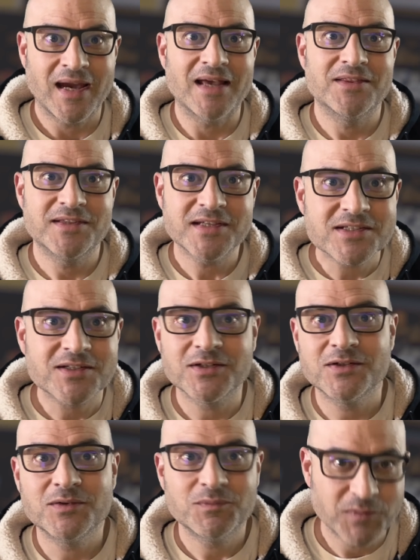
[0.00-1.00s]
And this
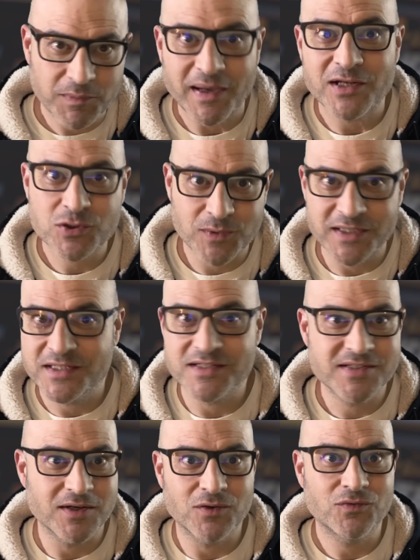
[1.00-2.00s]
can perpetuate
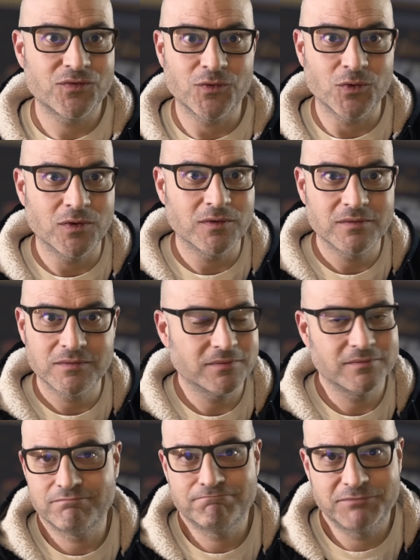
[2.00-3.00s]
itself for
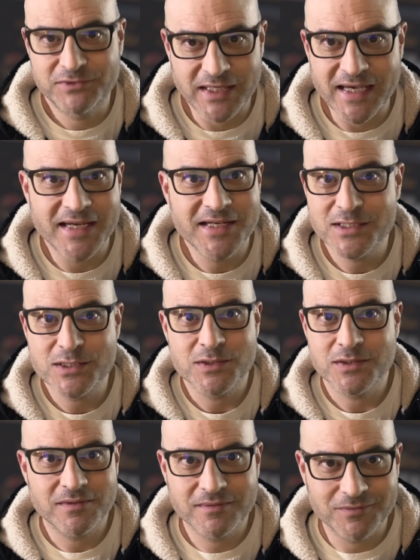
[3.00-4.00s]

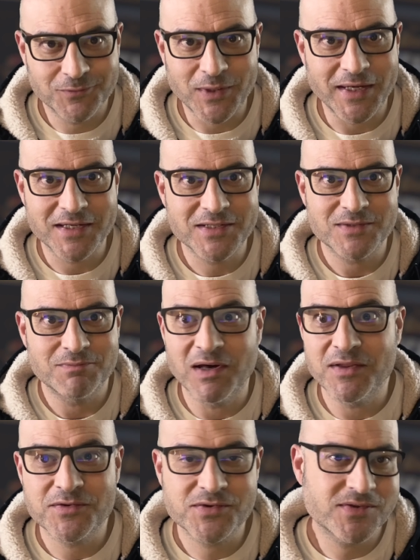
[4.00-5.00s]
days, weeks,
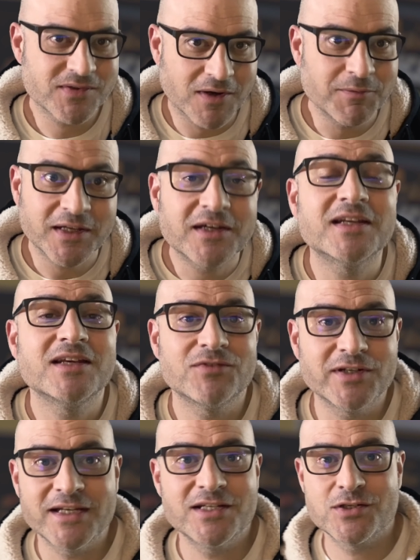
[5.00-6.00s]
months. I mean, it can
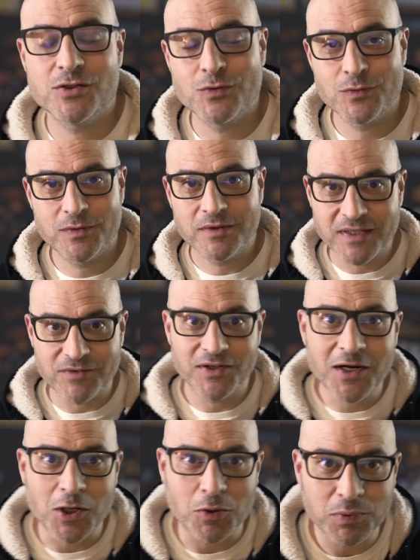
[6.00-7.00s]
even lead to
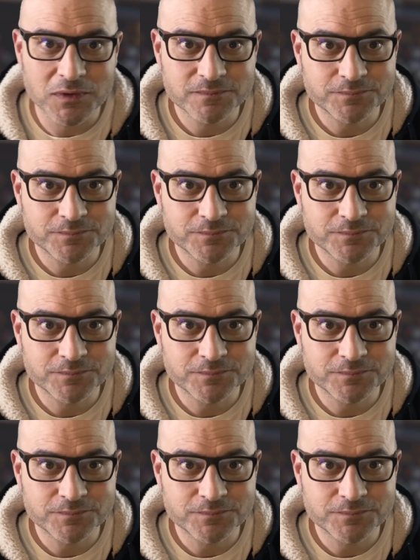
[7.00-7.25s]
giving up.